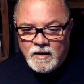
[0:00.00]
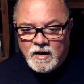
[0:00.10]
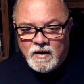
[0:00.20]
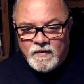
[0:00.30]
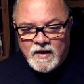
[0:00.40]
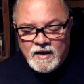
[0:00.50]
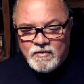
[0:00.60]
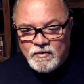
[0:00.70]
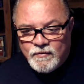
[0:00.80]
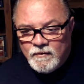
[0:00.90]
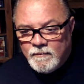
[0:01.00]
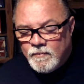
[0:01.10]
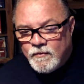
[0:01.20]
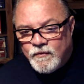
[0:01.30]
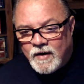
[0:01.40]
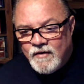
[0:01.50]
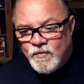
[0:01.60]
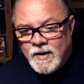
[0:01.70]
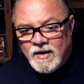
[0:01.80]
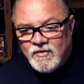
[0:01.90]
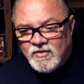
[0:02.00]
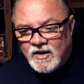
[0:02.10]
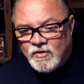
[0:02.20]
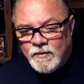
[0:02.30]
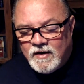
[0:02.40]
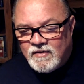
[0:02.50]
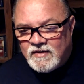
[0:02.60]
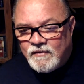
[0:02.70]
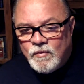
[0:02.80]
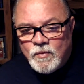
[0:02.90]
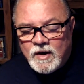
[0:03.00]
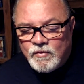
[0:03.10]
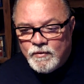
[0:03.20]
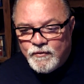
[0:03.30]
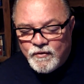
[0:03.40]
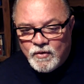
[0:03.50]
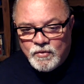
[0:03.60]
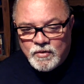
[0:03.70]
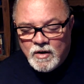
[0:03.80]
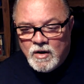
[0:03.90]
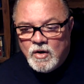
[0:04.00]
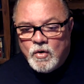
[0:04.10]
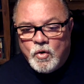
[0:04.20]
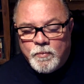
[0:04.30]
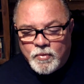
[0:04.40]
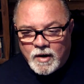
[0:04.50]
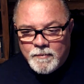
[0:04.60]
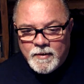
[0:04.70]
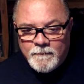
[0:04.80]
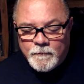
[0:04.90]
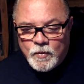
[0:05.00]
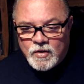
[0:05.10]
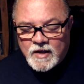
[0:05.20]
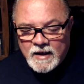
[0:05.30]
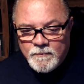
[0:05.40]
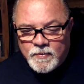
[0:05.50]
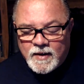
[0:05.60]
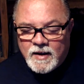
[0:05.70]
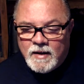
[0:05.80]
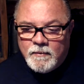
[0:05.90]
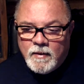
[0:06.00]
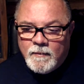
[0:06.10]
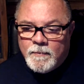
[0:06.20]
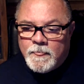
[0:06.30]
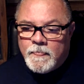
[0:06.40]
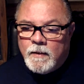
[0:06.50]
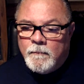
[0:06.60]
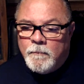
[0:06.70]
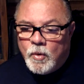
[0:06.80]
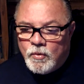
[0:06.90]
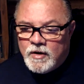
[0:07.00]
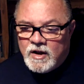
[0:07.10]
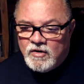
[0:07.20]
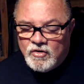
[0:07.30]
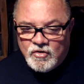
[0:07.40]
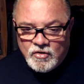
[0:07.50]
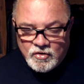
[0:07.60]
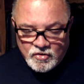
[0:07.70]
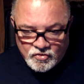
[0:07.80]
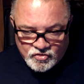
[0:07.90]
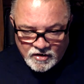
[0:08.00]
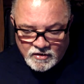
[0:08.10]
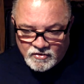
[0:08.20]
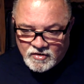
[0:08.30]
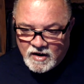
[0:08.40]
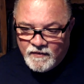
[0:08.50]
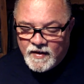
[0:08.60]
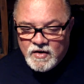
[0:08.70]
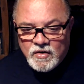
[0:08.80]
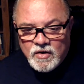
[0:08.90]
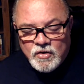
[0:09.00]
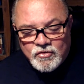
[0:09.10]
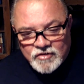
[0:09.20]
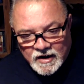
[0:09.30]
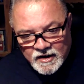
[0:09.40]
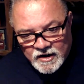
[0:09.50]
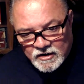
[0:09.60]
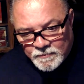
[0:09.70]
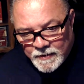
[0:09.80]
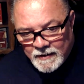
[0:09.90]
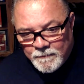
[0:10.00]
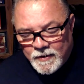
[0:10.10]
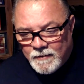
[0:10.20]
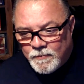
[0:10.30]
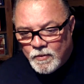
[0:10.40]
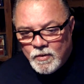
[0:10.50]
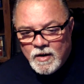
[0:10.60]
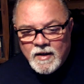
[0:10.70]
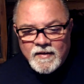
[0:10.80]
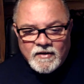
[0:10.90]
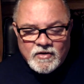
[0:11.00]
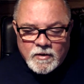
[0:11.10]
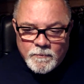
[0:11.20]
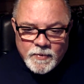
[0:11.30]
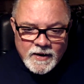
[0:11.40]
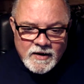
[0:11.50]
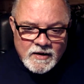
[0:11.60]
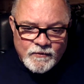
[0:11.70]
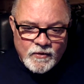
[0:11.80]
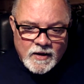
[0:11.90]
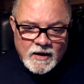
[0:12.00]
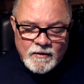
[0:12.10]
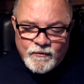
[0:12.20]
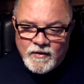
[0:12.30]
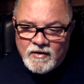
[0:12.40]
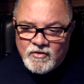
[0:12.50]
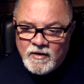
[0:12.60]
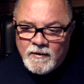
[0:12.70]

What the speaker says: at the age of 5 weeks, 6 weeks, 7 weeks with food, or bribe it with gameplay and boring it shitless, and then you're selling it to pet people, that's a completely different kettle of fish